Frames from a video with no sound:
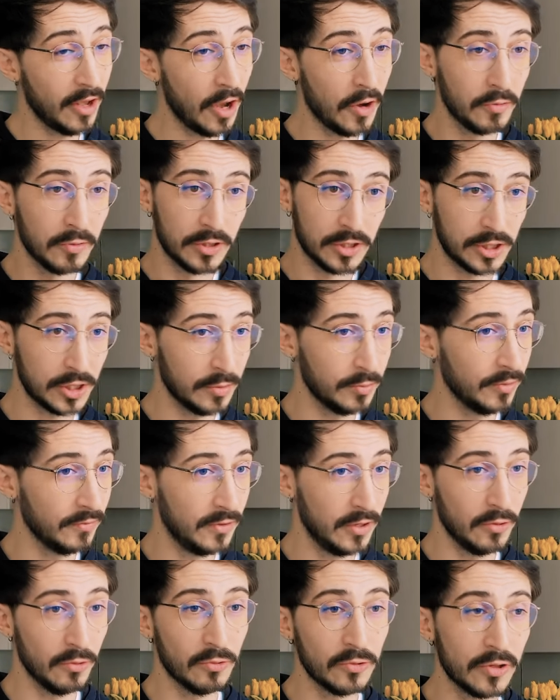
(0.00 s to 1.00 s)
ownership of
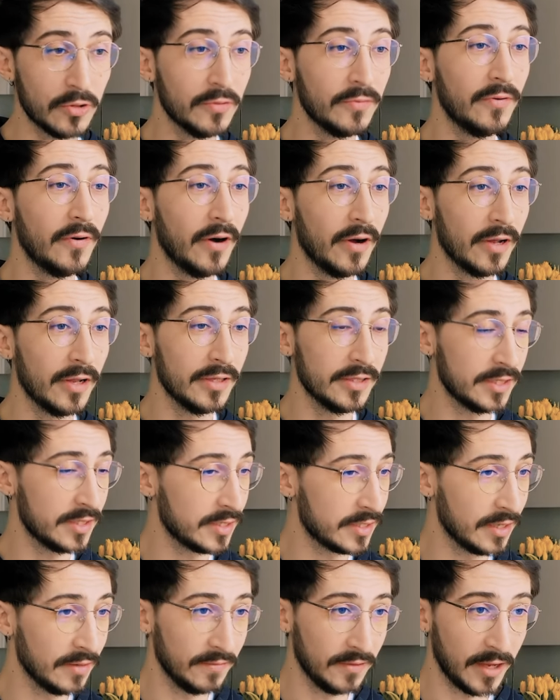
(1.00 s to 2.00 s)
the audio files and
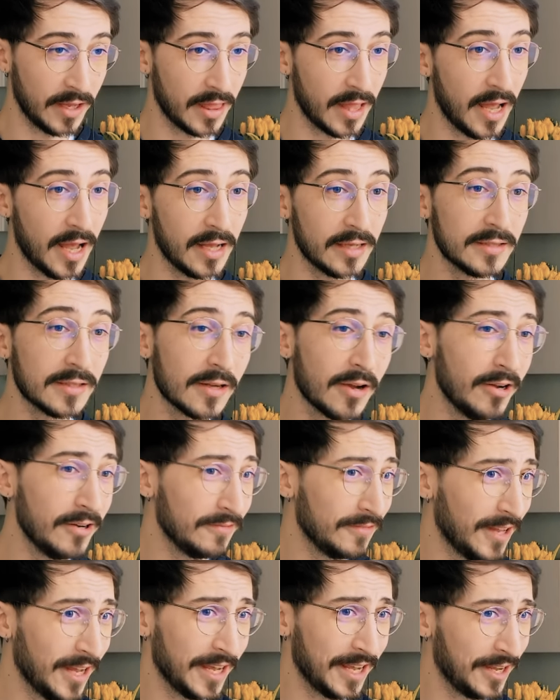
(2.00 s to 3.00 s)
stuff like that. Kind
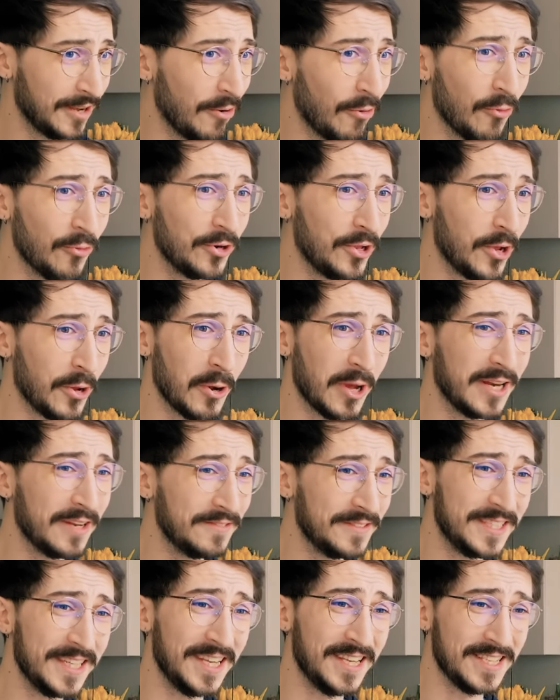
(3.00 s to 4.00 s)
of like audio N
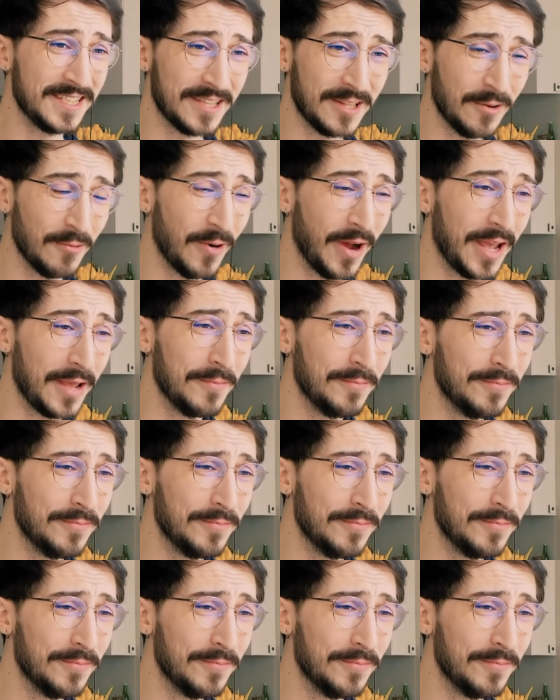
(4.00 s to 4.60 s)
F Ts in a way,